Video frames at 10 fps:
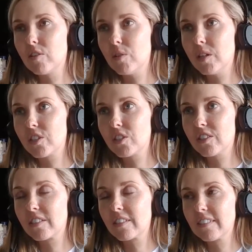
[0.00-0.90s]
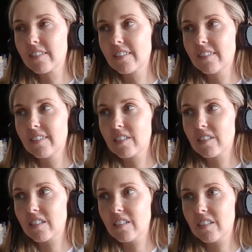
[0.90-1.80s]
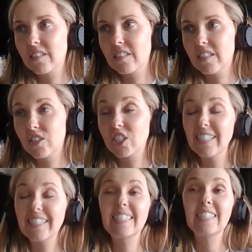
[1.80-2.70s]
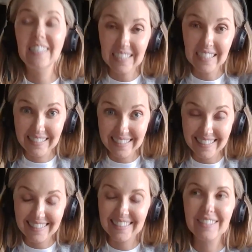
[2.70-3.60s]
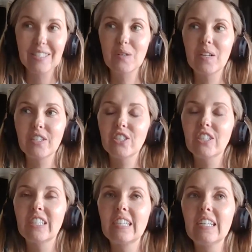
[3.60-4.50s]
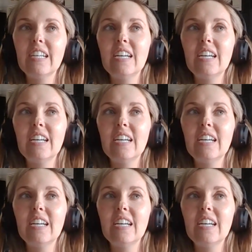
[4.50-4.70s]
question. Does it exist? Does it still exist is the question.